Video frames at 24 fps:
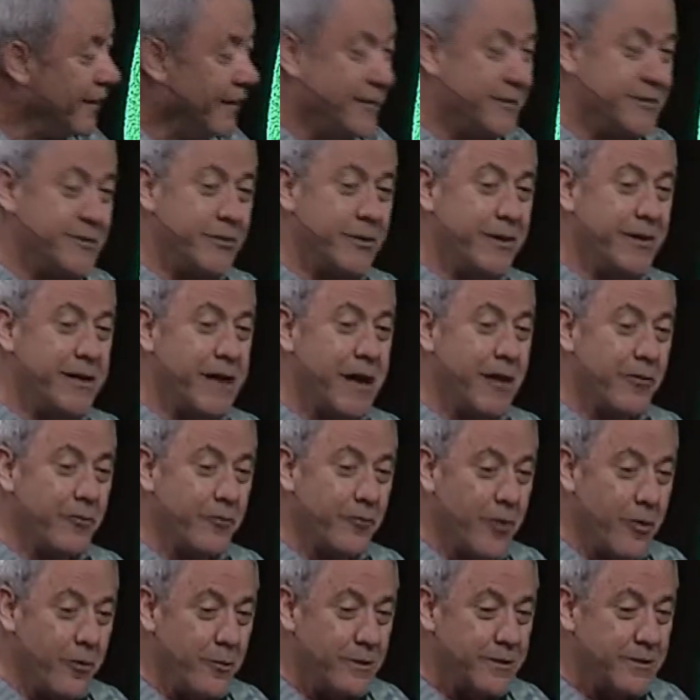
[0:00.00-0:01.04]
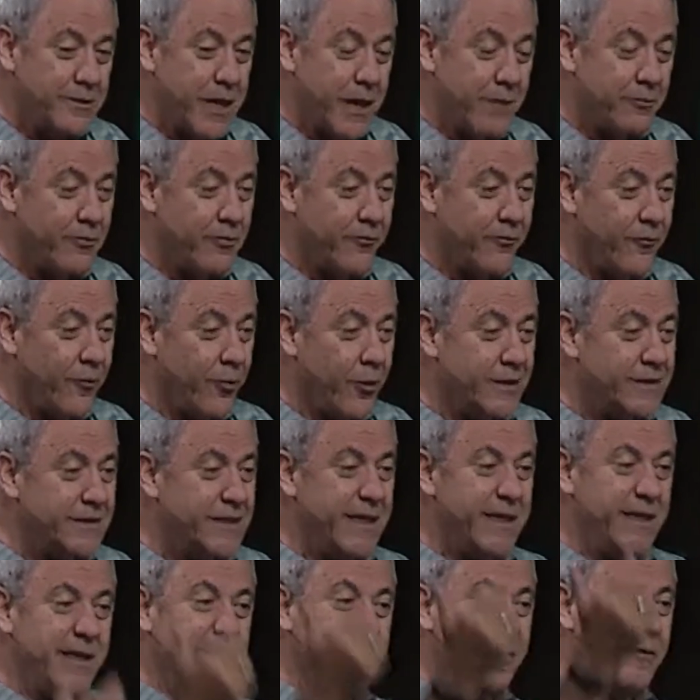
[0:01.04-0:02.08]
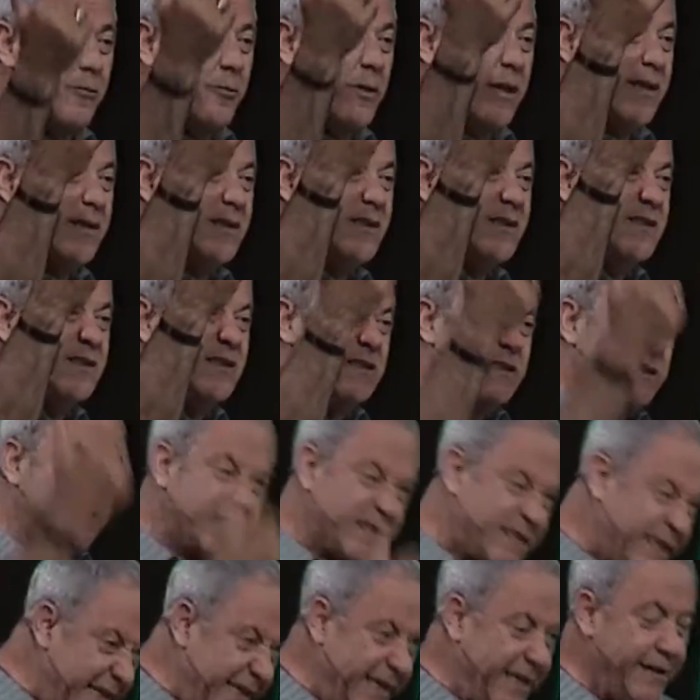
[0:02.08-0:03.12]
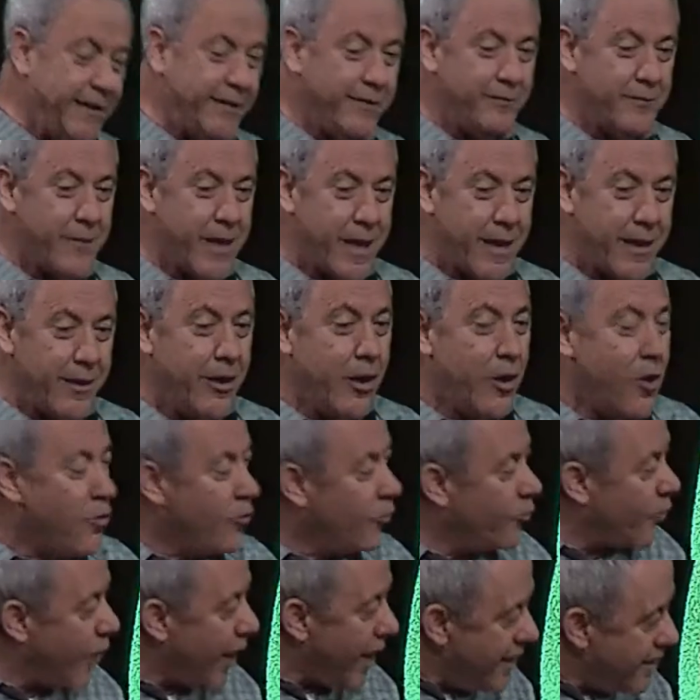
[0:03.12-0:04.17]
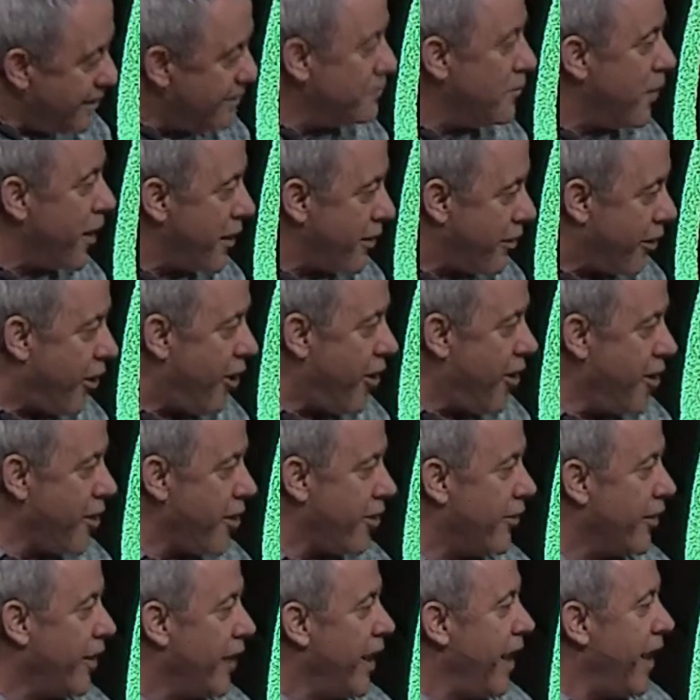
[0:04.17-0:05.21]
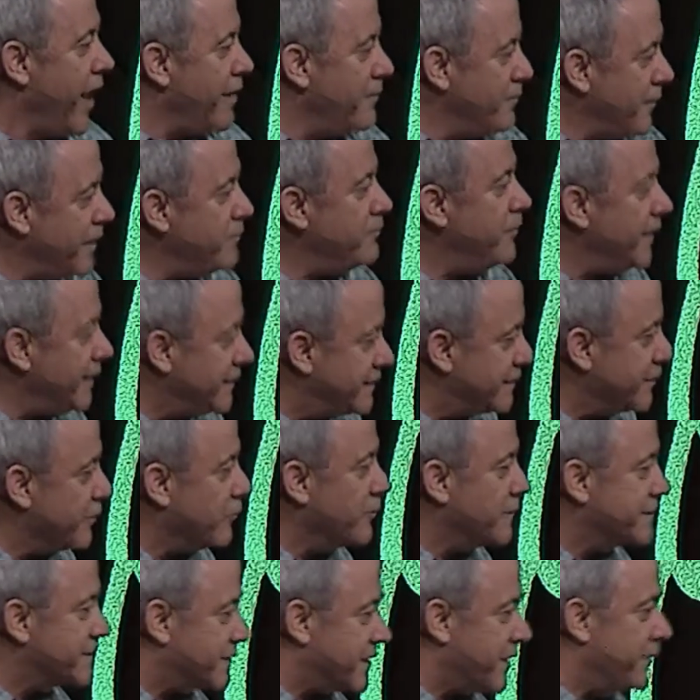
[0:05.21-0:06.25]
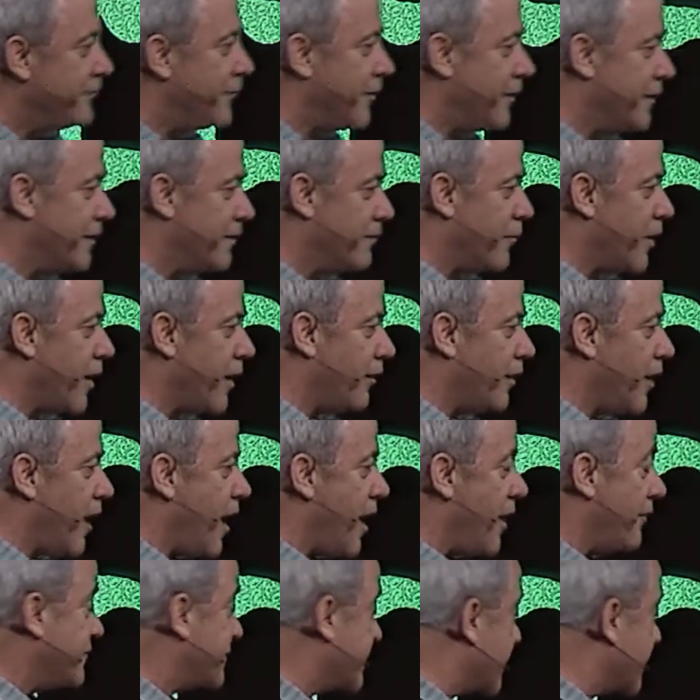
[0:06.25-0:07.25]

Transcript: He's reading out of Romans chapter 14, and it went zing, man, right in my heart and made me deal with something in my life.